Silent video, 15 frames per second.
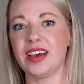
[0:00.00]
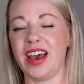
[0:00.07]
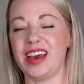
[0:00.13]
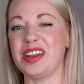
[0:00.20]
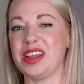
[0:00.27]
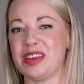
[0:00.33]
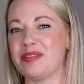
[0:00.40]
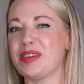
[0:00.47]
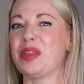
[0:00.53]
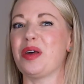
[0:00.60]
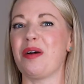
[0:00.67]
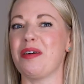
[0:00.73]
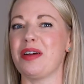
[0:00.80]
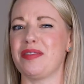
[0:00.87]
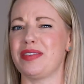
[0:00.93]
And even
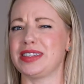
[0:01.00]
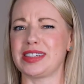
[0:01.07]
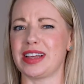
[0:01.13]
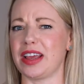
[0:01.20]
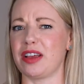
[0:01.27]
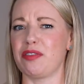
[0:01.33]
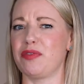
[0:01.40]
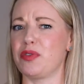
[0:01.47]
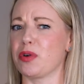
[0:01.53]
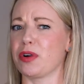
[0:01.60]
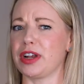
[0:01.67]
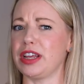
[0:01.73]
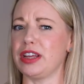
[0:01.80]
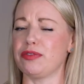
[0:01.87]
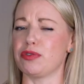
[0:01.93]
though if it's like
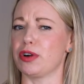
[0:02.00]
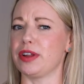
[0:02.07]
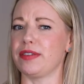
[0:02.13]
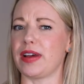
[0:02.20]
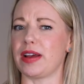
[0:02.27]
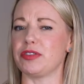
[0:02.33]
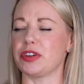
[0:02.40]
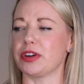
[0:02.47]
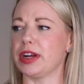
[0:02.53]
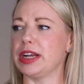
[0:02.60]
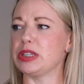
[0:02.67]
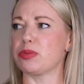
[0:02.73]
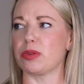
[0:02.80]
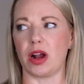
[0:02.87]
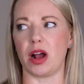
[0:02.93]
40, 45
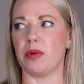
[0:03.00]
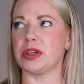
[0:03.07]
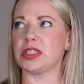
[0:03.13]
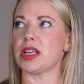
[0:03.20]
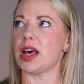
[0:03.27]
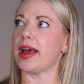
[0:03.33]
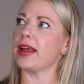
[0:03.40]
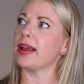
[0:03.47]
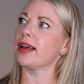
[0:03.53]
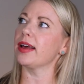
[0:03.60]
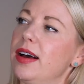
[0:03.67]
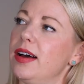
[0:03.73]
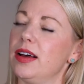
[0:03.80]
degrees, we're always like,